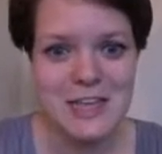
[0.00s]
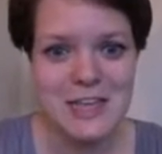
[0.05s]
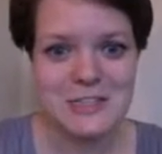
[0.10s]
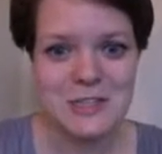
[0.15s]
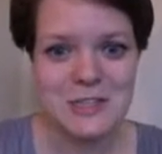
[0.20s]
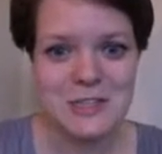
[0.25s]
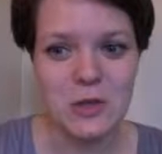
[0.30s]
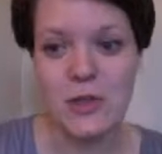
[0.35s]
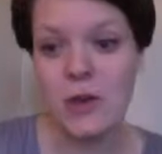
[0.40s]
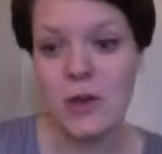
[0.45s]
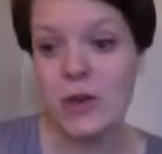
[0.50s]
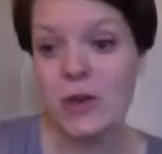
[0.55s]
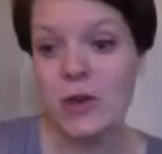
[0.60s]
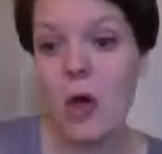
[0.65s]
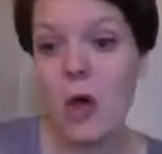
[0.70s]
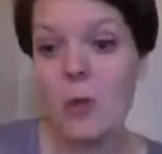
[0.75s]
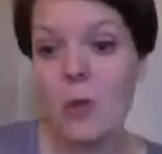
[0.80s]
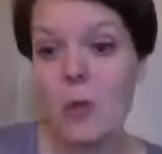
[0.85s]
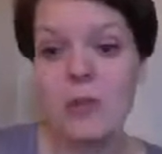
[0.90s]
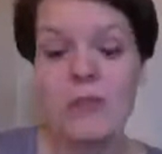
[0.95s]
So there you
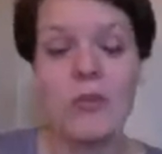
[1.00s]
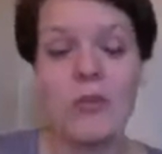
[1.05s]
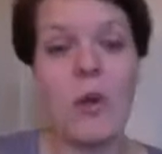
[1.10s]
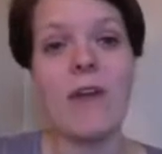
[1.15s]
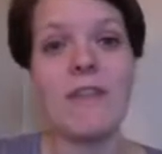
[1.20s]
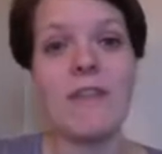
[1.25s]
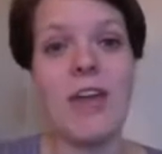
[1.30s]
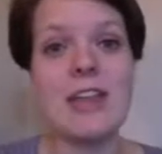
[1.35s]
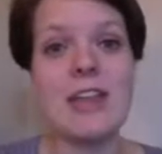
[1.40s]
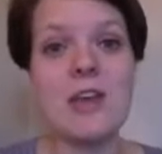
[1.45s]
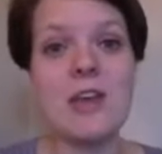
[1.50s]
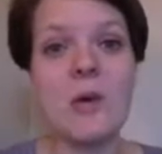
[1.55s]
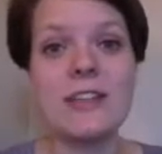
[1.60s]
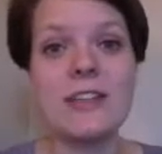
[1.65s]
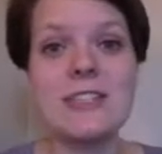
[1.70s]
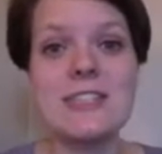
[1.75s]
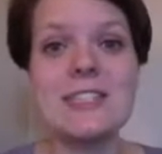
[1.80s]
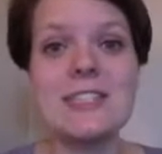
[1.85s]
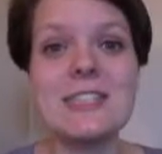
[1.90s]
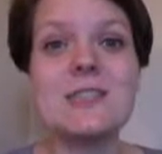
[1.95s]
go. If you have any
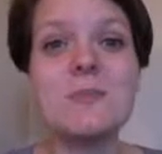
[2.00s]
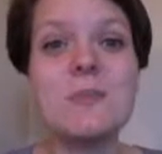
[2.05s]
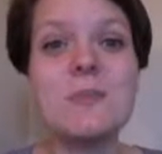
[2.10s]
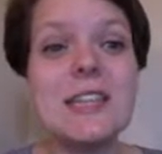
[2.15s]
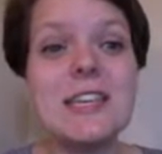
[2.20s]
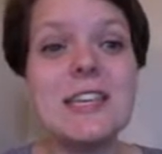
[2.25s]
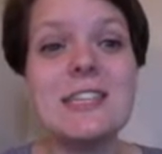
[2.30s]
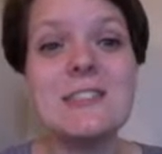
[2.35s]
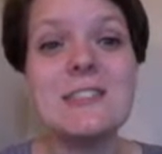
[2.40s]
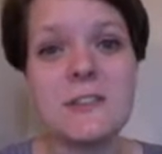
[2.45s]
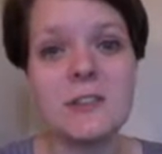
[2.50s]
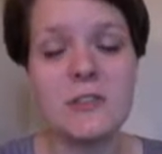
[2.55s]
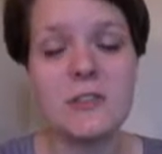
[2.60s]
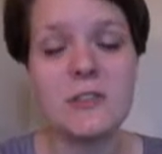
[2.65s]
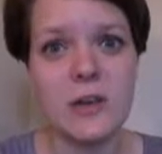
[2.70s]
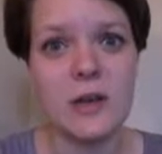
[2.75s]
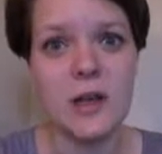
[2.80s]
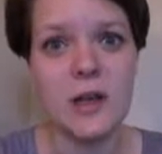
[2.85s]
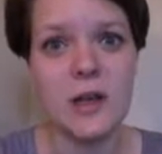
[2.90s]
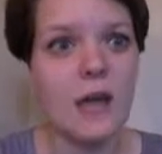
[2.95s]
questions, please feel
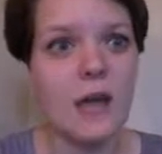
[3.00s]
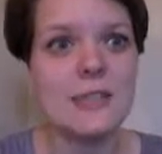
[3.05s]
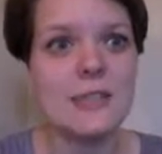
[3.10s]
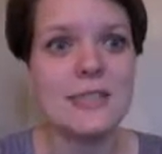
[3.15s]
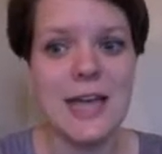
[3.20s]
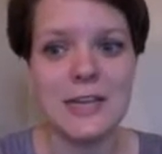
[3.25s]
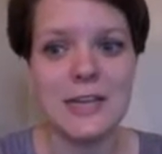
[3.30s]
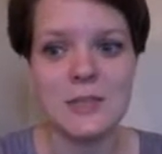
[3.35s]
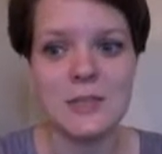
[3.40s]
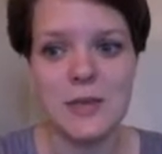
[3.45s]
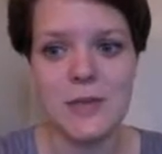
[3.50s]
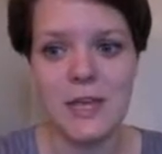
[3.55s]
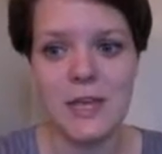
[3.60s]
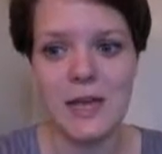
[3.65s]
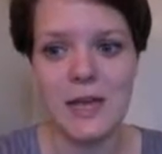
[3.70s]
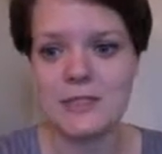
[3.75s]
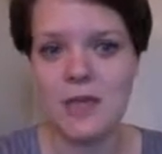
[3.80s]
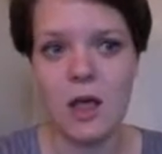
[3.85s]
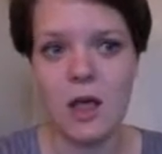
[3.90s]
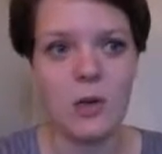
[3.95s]
free to contact me.
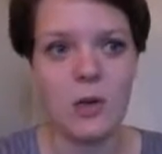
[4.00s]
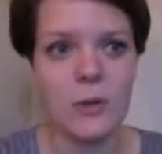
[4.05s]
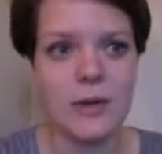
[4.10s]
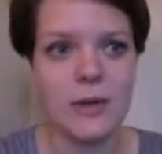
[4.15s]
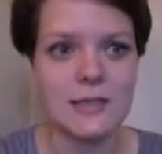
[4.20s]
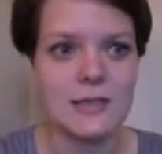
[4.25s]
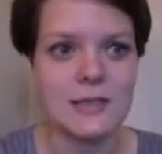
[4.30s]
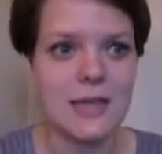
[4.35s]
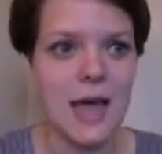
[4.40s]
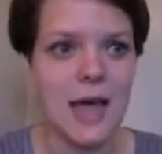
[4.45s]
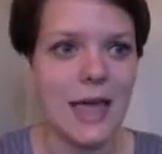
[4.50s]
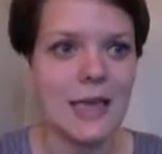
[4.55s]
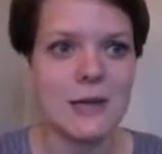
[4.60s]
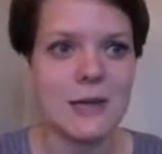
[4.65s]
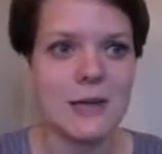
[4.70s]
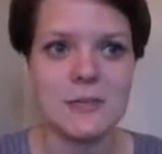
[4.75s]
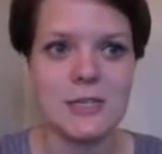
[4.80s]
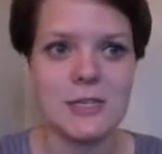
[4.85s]
As always, I